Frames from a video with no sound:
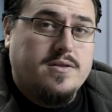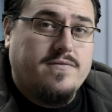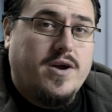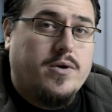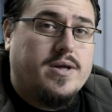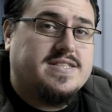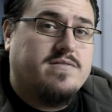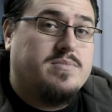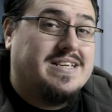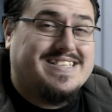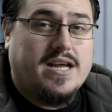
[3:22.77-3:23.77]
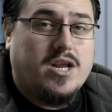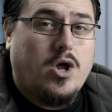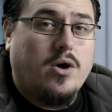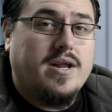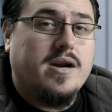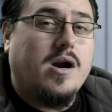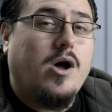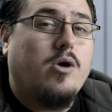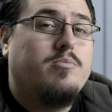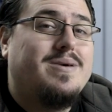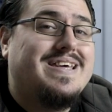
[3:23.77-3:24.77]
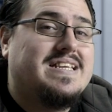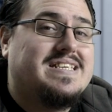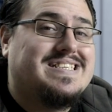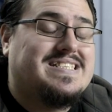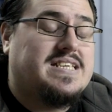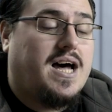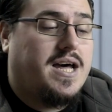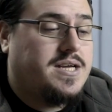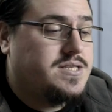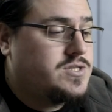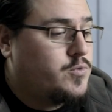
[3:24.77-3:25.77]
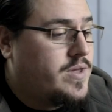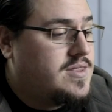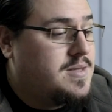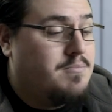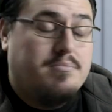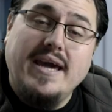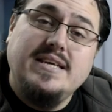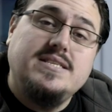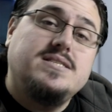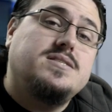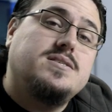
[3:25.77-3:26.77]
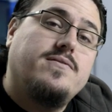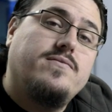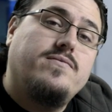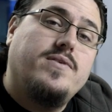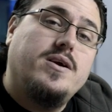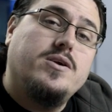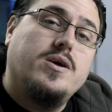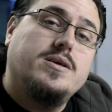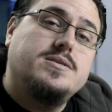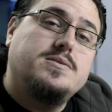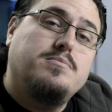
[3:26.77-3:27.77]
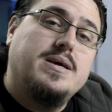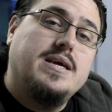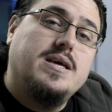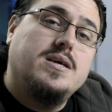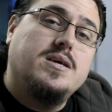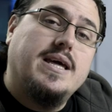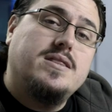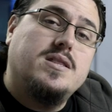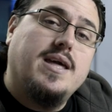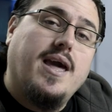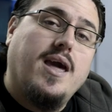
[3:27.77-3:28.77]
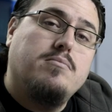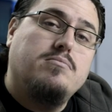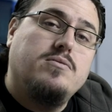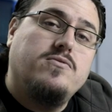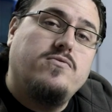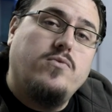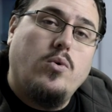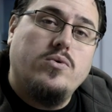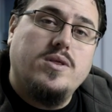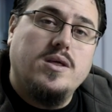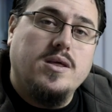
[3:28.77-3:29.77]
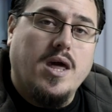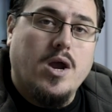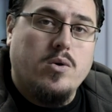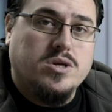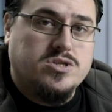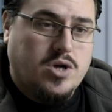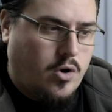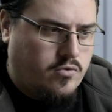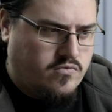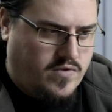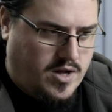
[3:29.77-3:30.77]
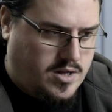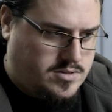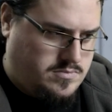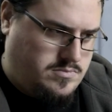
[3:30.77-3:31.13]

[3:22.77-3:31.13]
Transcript: The variants have been decided on and are now being designed, with the base variant being in the game before the year is over.